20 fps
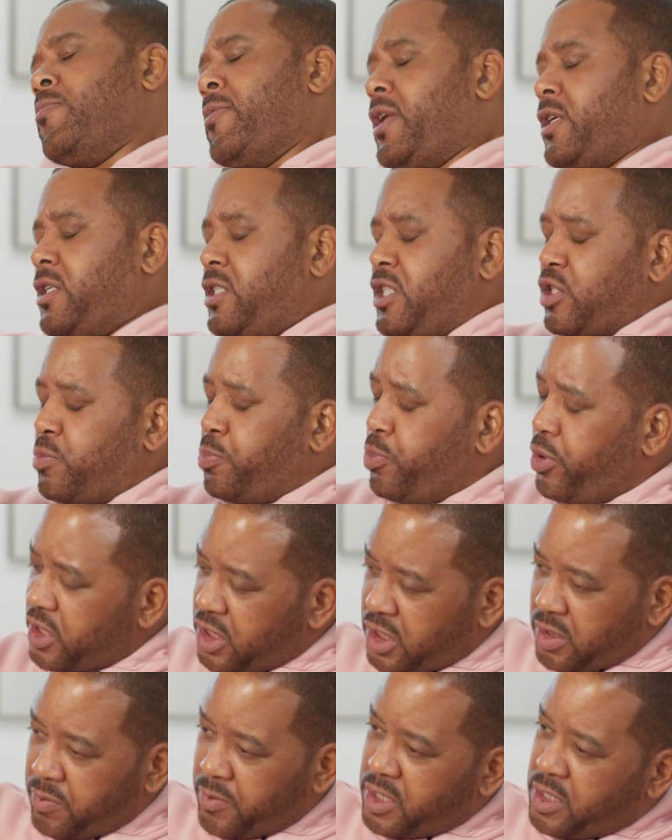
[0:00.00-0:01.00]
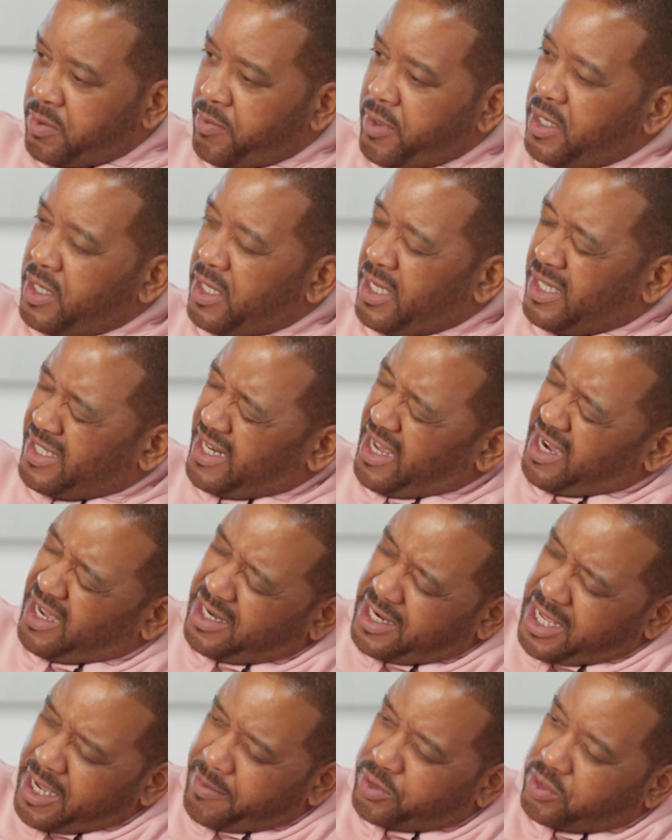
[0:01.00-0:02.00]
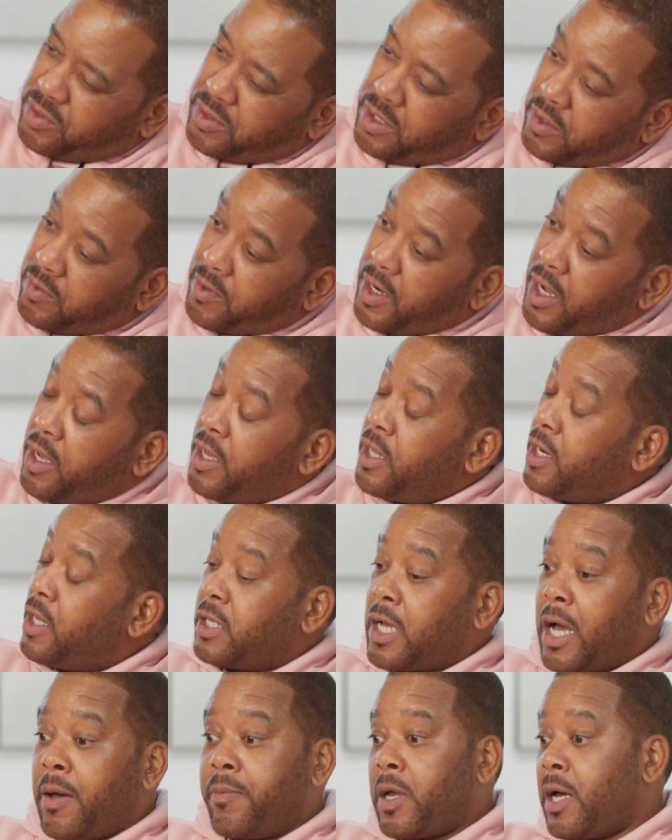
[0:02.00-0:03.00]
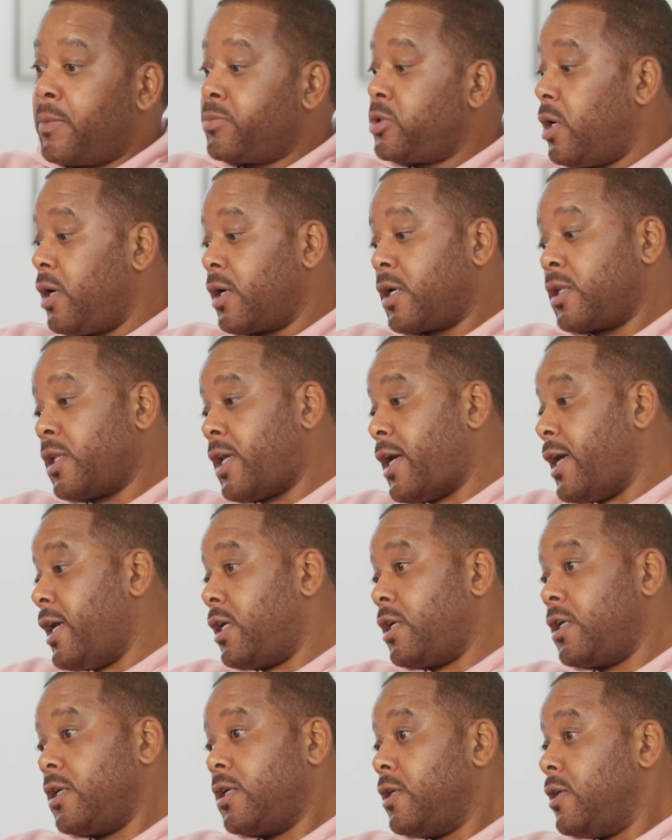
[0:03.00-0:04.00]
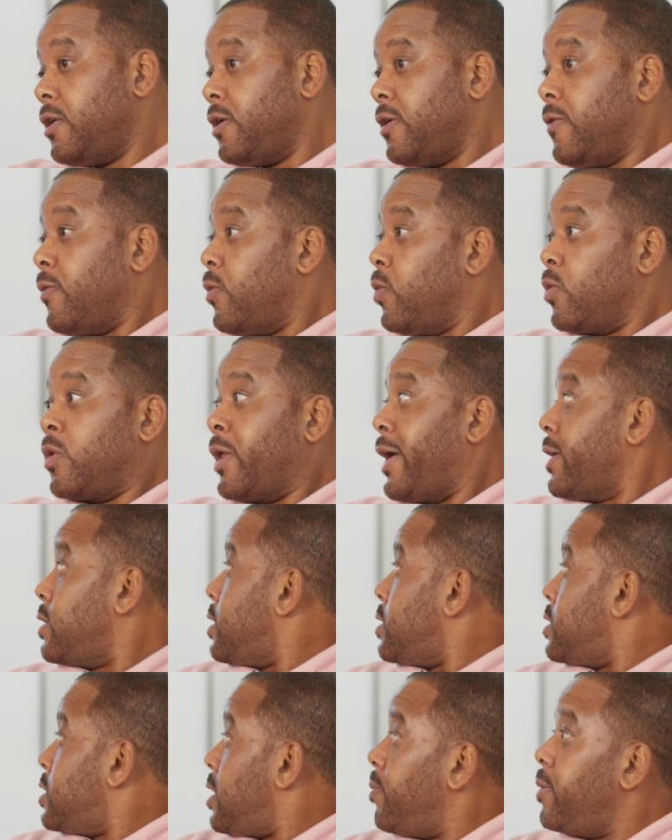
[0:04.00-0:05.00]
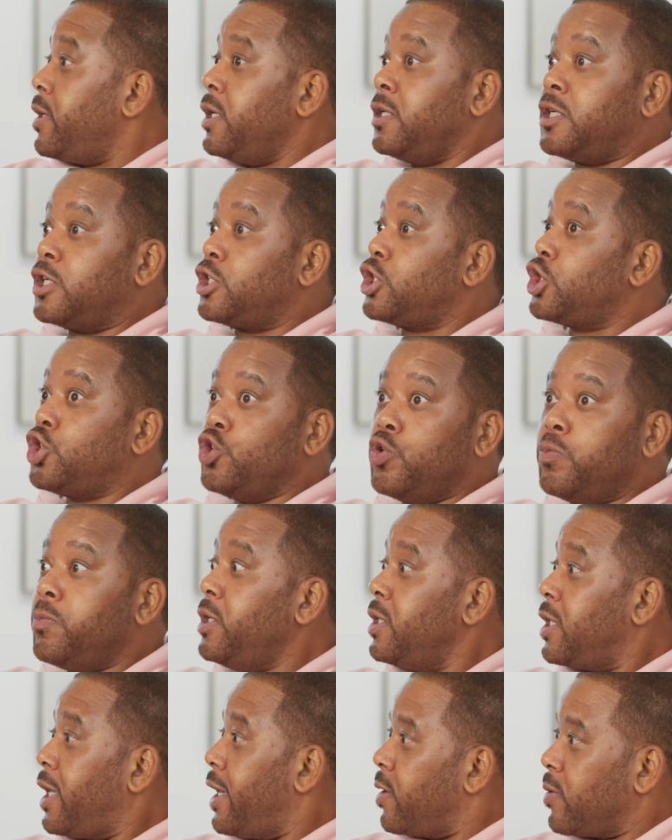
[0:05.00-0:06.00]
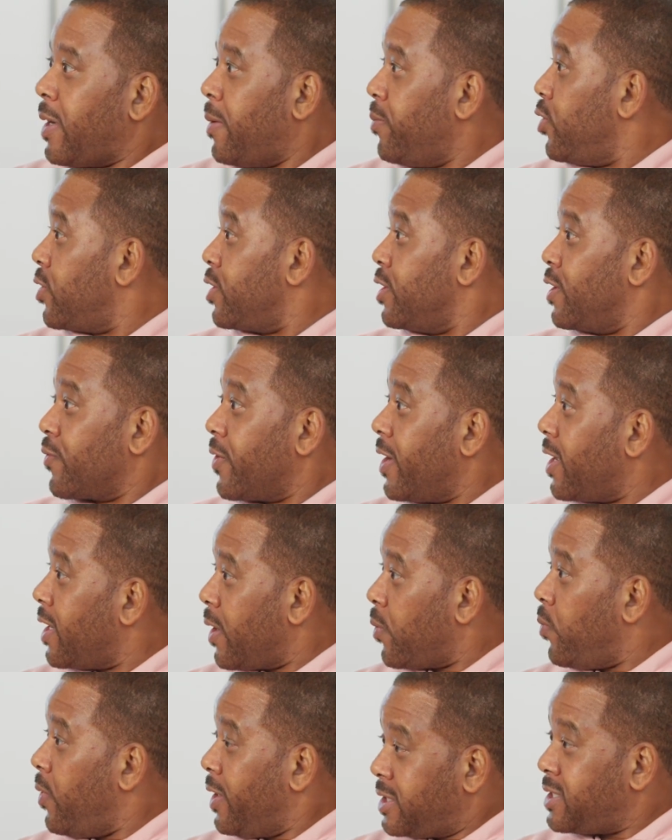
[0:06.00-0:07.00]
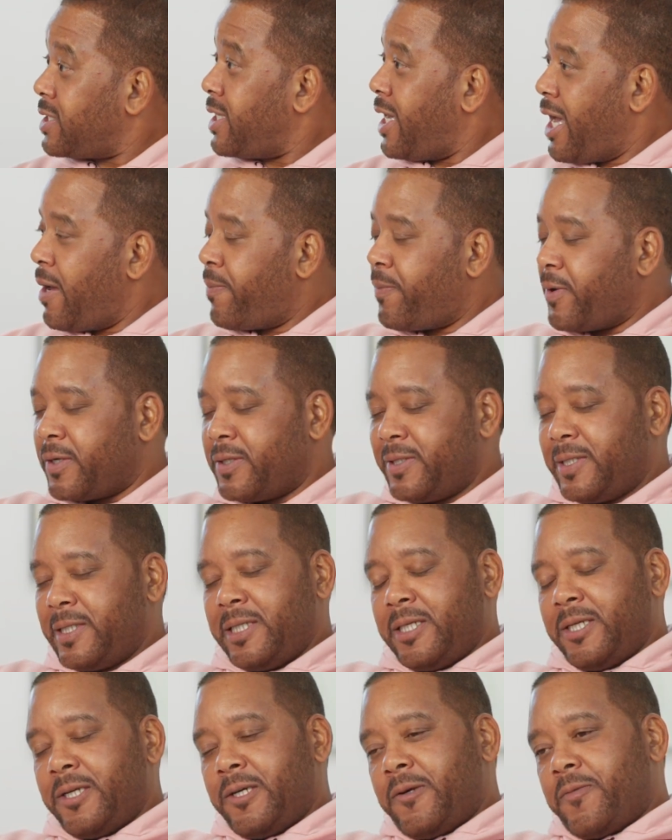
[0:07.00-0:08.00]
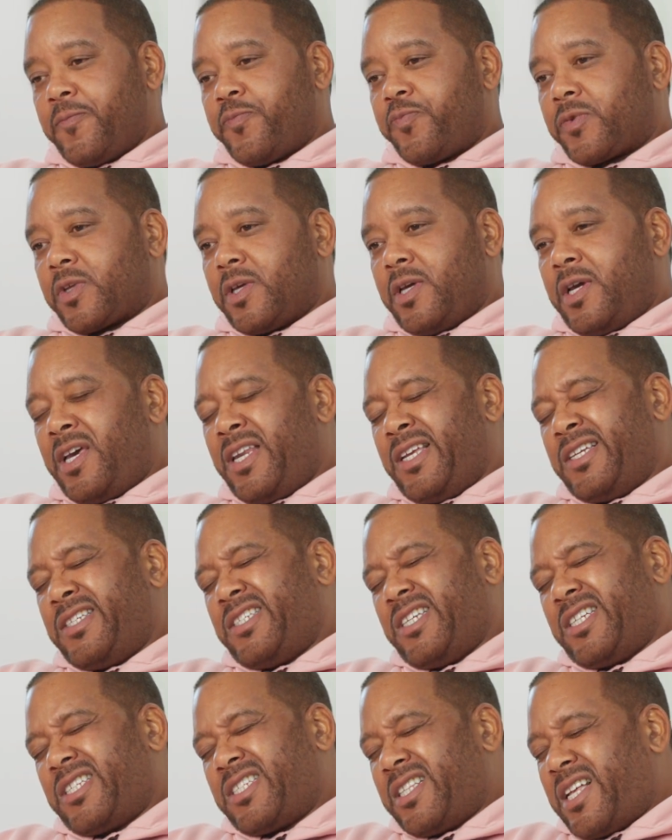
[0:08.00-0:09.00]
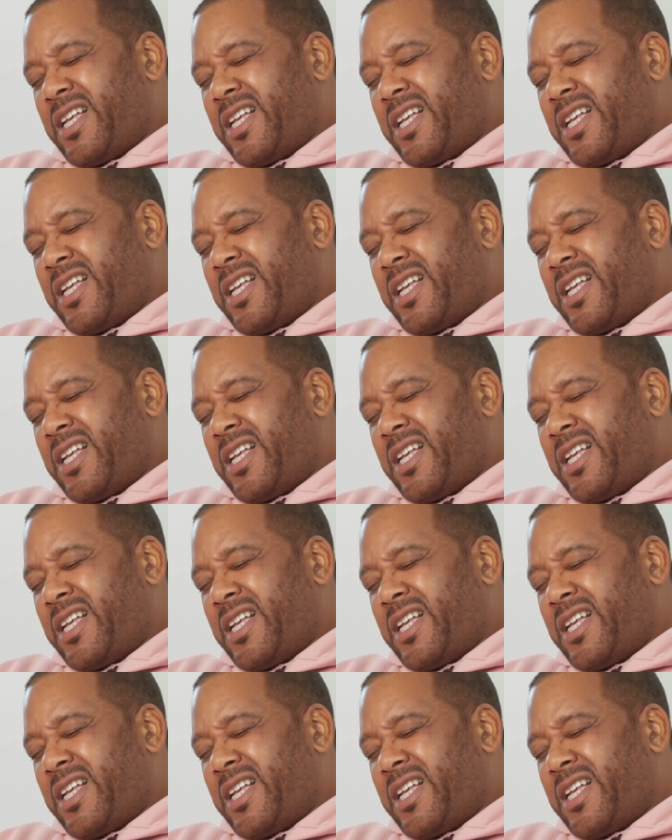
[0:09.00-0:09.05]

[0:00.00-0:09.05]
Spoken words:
medicine just pushes me to my knees, and I collapse on the ground. And I'm talking like did somebody just shoot me? Like I'm looking around, like what just happened? And it's just